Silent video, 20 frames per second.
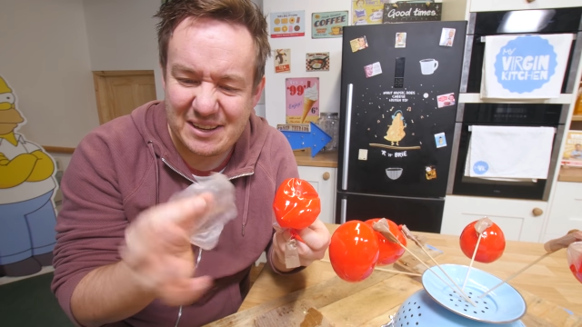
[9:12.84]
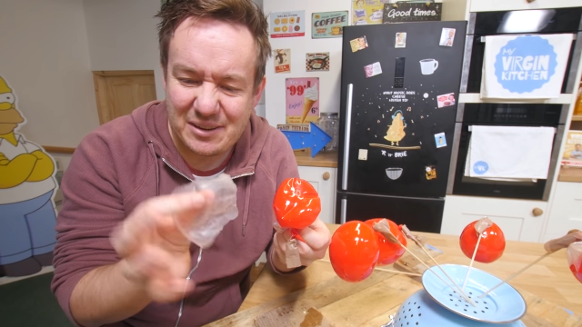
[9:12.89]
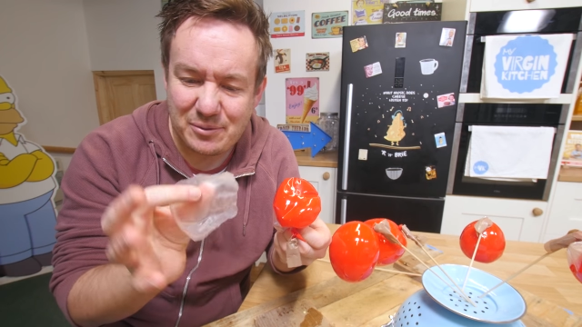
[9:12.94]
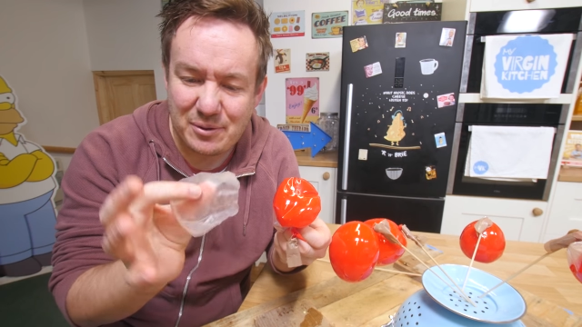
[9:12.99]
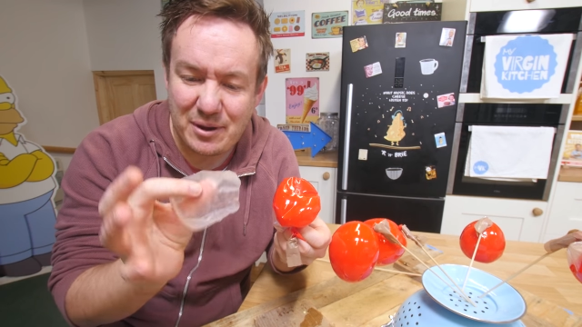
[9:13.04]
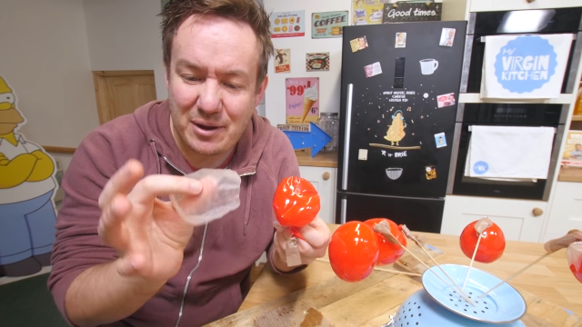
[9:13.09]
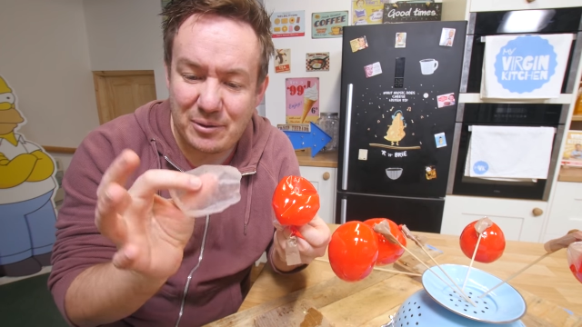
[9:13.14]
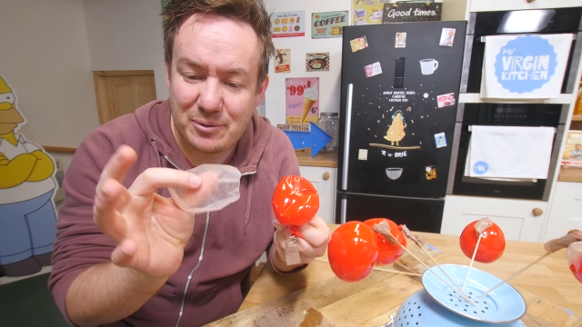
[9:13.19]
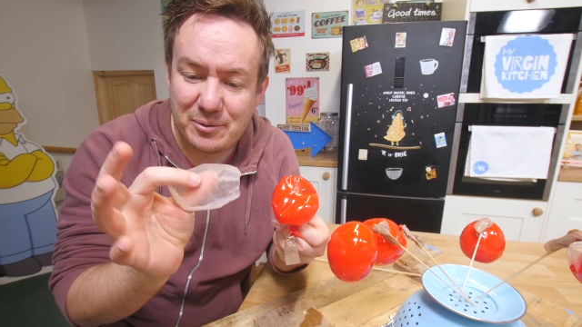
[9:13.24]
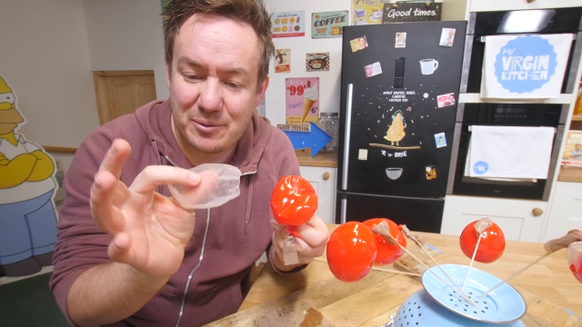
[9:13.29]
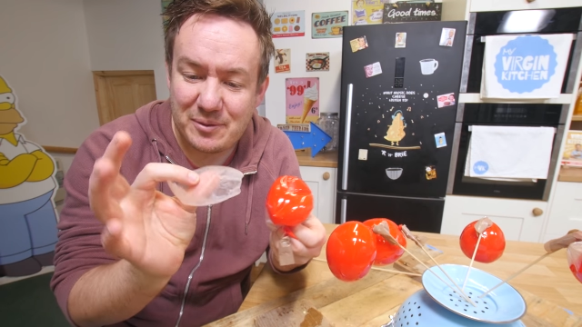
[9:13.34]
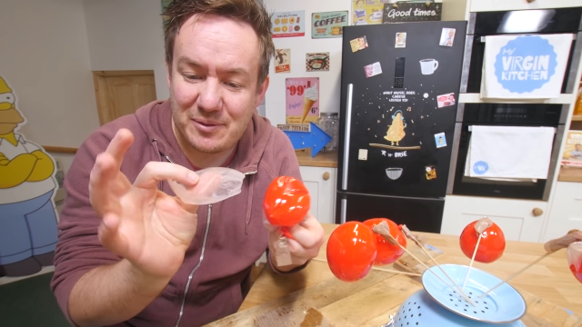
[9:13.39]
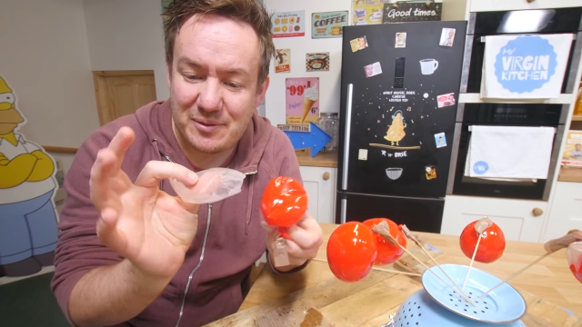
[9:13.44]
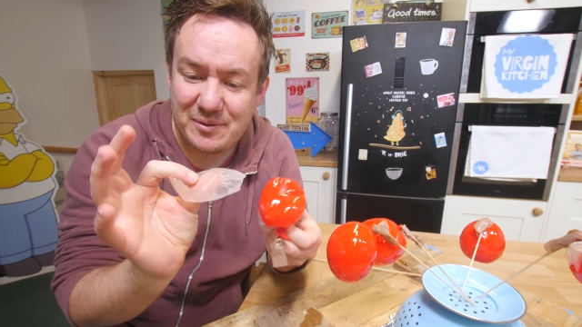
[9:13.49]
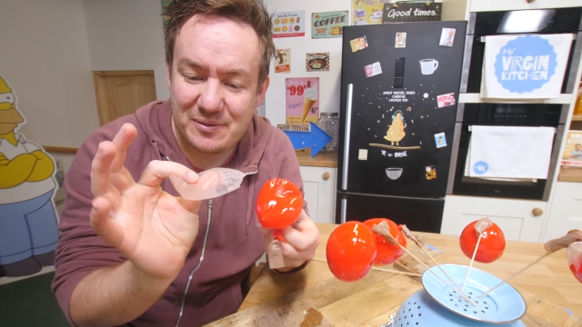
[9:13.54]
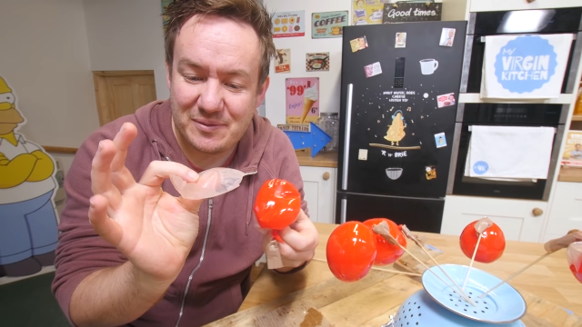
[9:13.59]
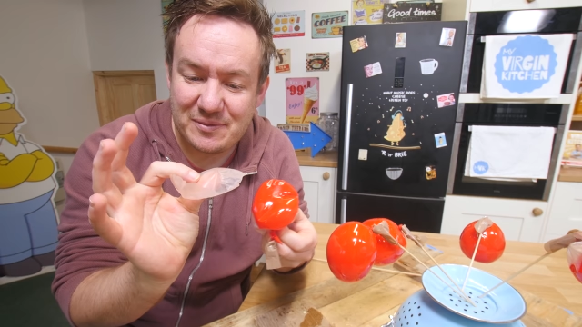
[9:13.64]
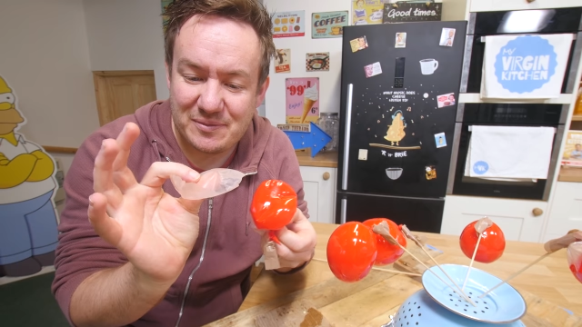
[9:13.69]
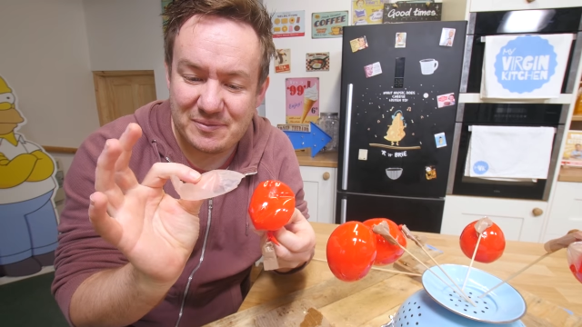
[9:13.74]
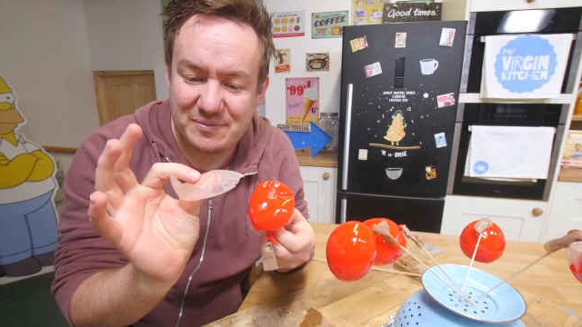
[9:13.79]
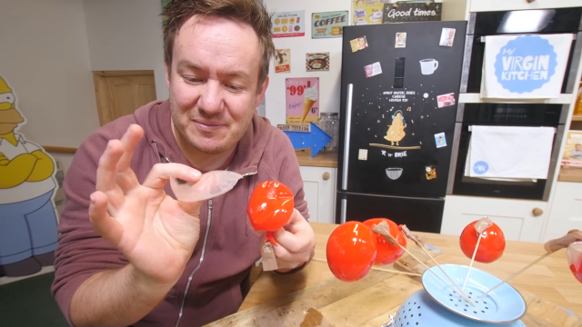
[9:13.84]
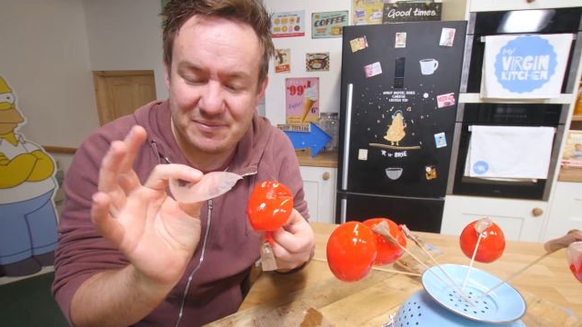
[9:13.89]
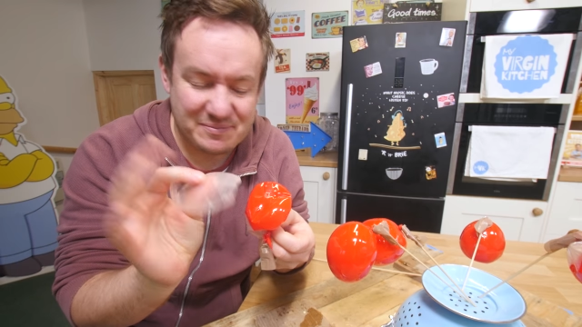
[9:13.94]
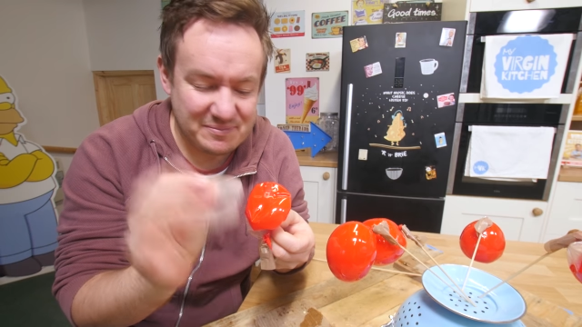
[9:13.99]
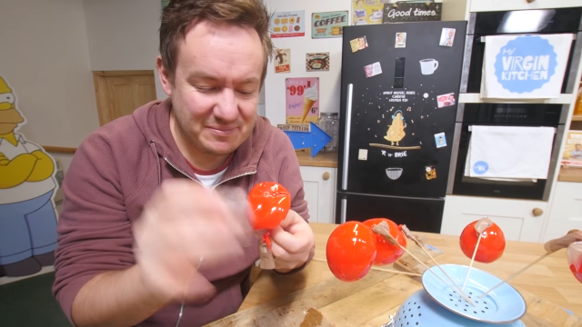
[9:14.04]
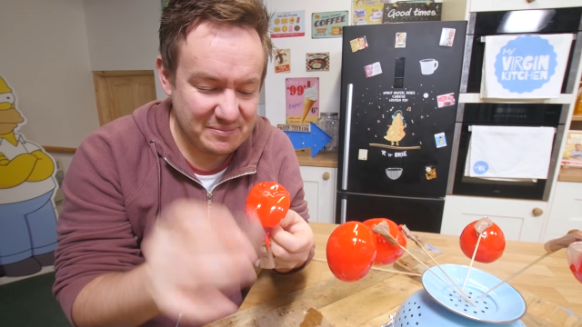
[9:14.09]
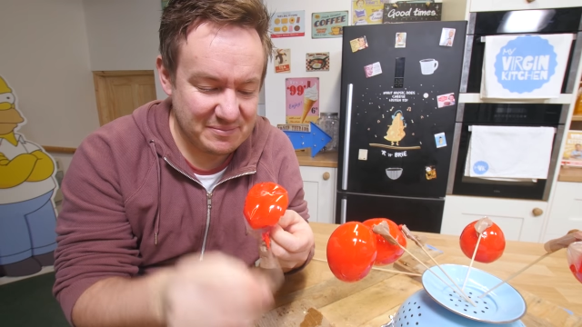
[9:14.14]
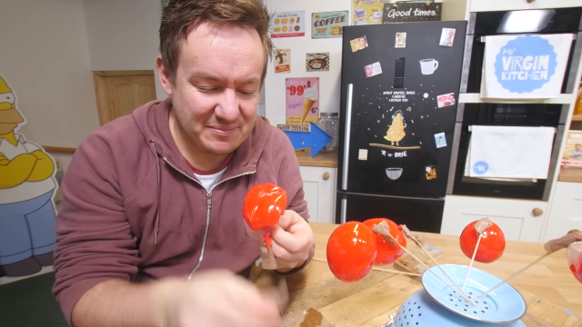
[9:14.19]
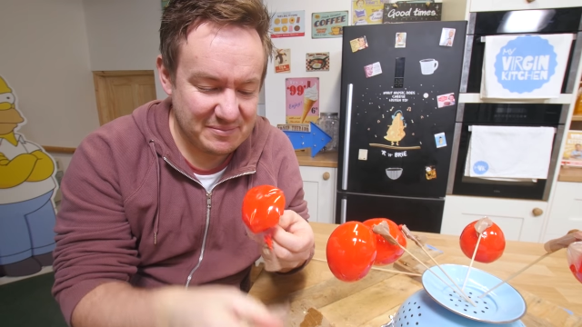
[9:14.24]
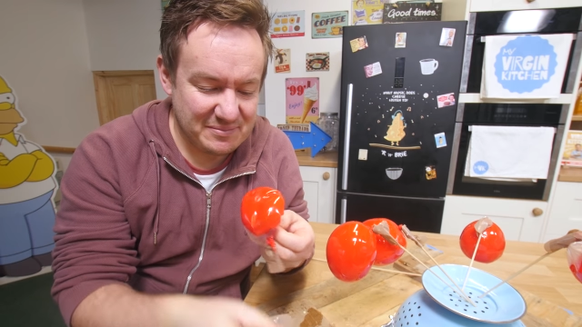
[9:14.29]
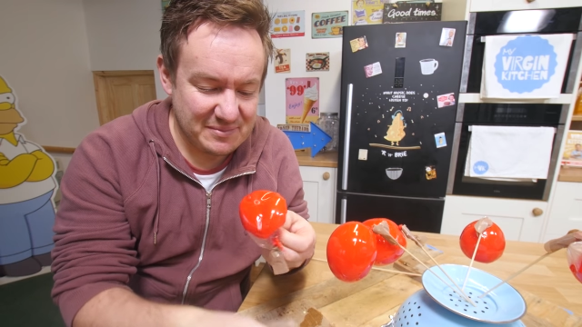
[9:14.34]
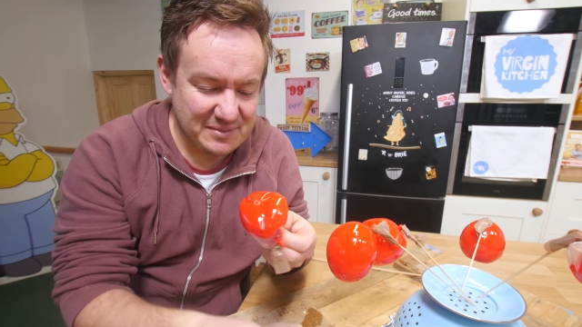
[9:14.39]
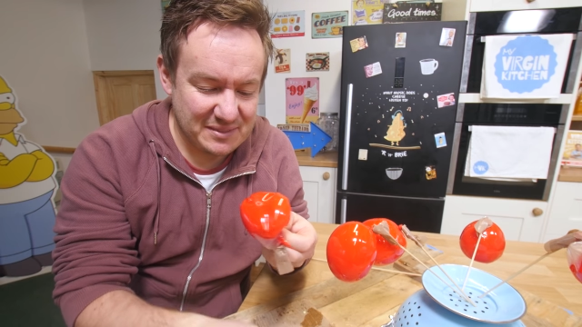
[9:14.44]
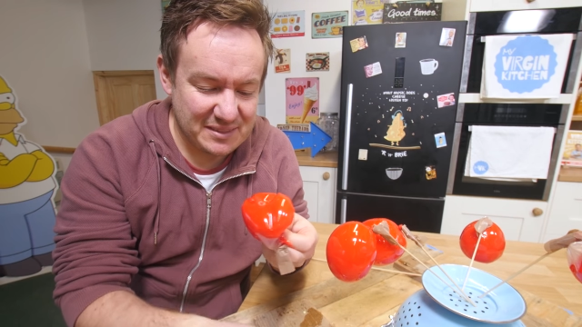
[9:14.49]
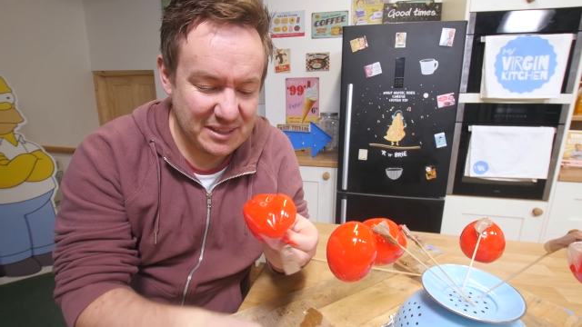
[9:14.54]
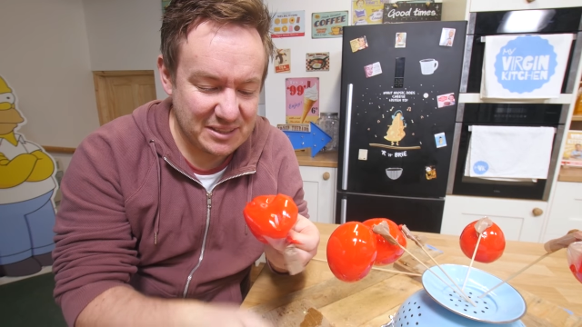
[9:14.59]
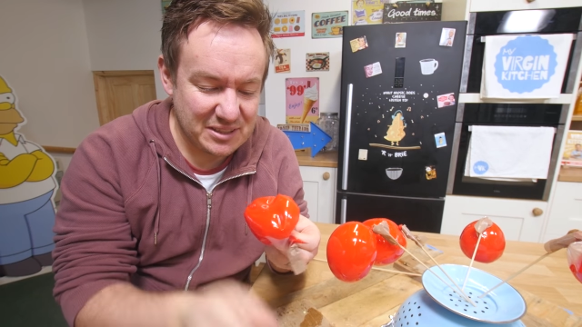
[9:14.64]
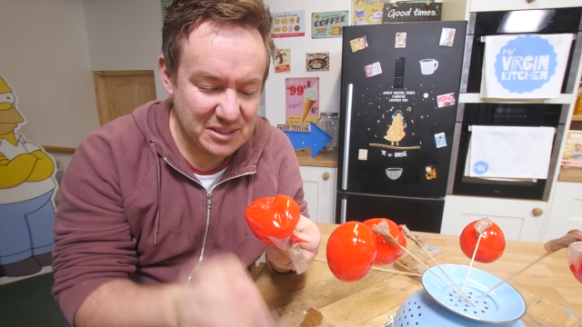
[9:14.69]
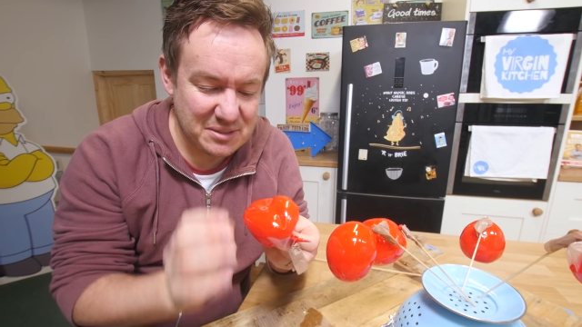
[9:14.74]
Well, that